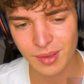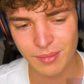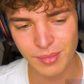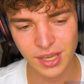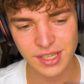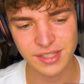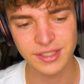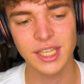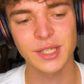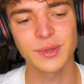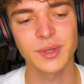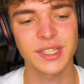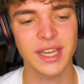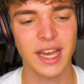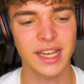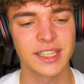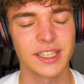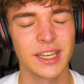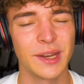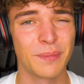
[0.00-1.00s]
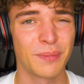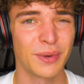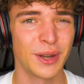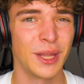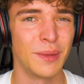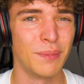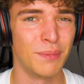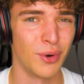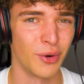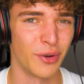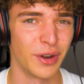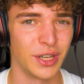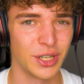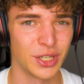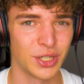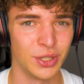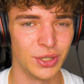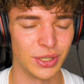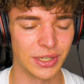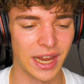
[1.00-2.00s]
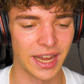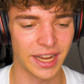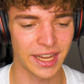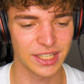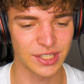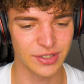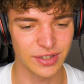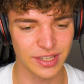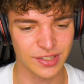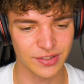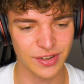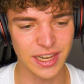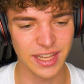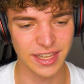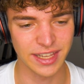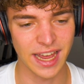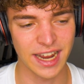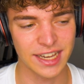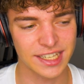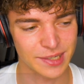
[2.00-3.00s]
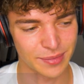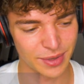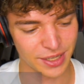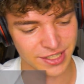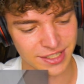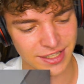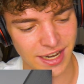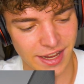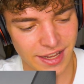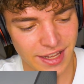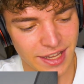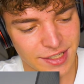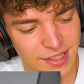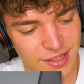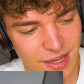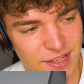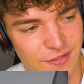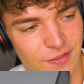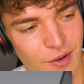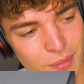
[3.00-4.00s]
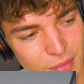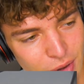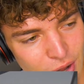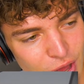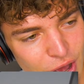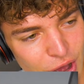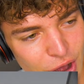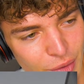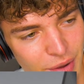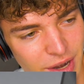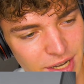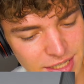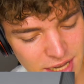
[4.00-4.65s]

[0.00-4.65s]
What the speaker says: because this was actually a pretty boring shot. Like it's really gangster because like it's from below and